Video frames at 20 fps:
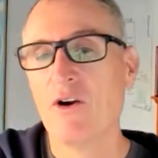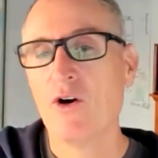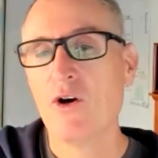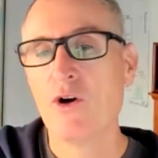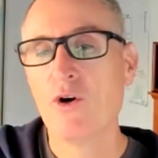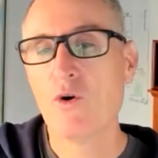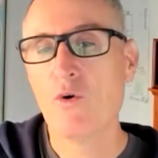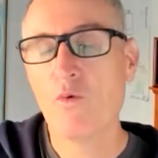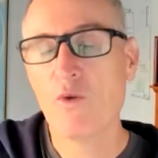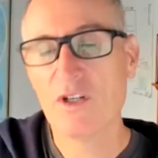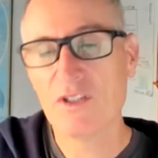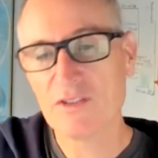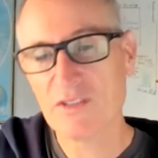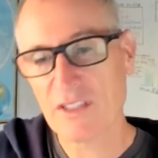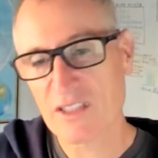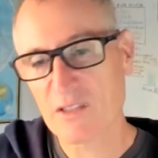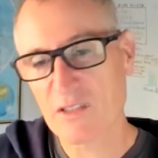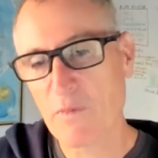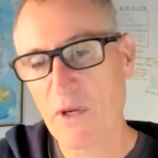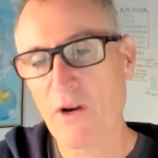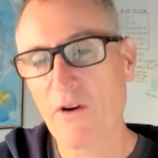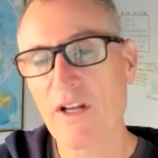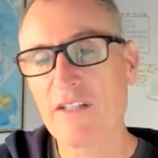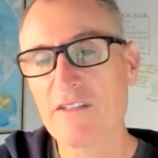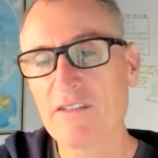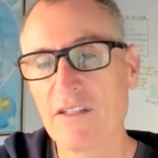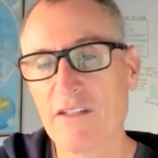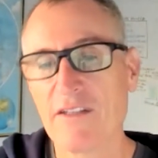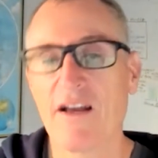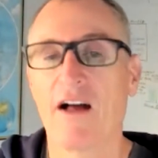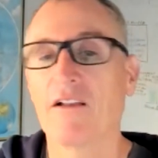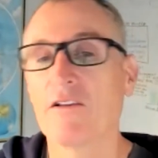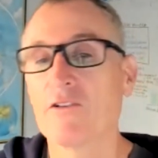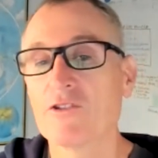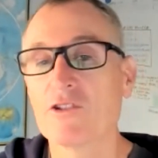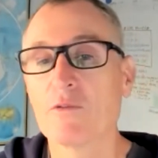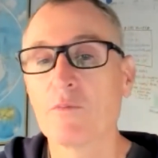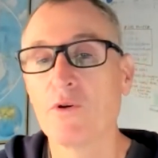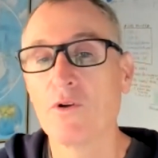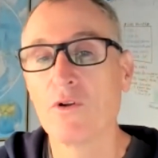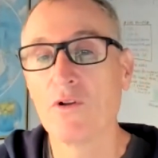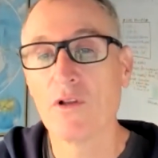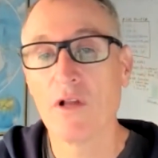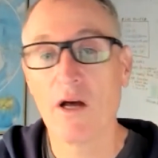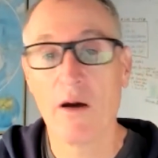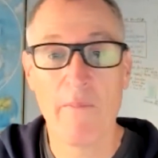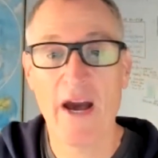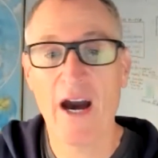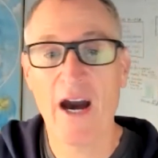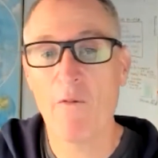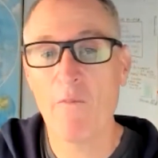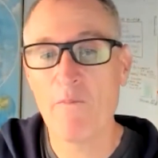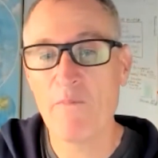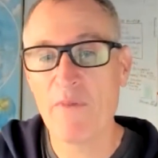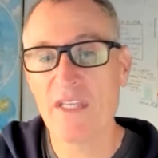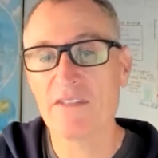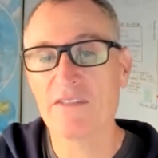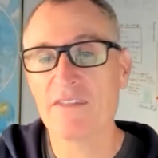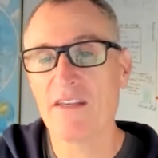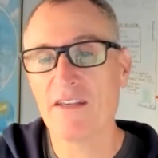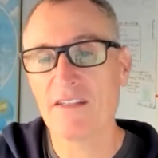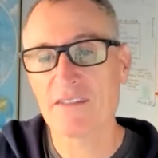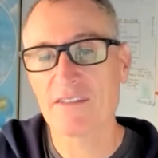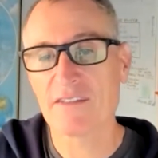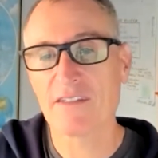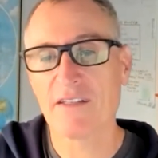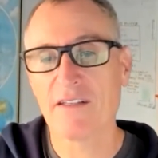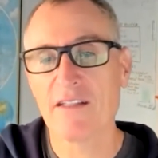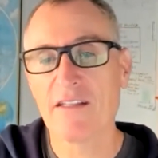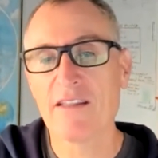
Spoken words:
who was experienced and knowledgeable about business,